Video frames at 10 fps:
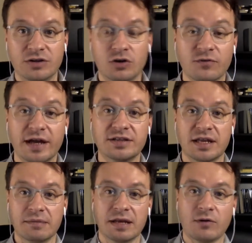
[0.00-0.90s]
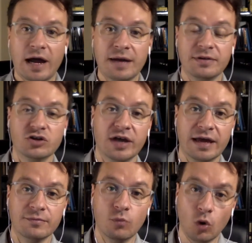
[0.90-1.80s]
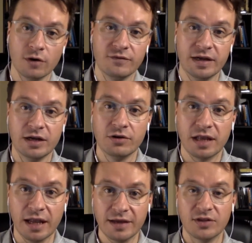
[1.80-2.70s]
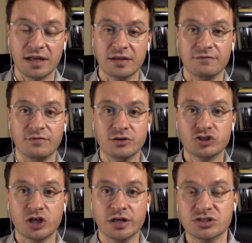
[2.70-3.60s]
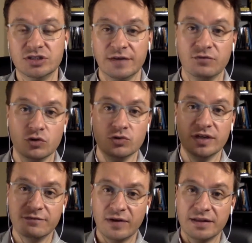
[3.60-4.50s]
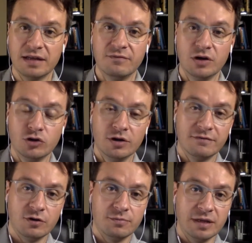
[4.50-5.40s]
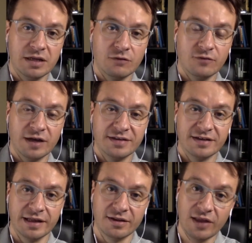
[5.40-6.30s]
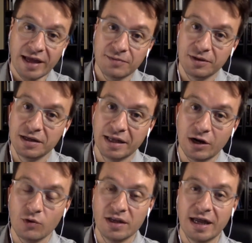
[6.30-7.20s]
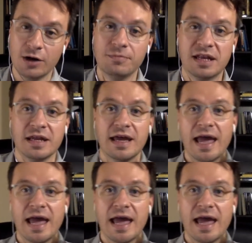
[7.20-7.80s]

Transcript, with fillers: Don't forget to subscribe and you'll get more videos like this in the future. And if you did find this video useful, please don't forget to click like because that always helps.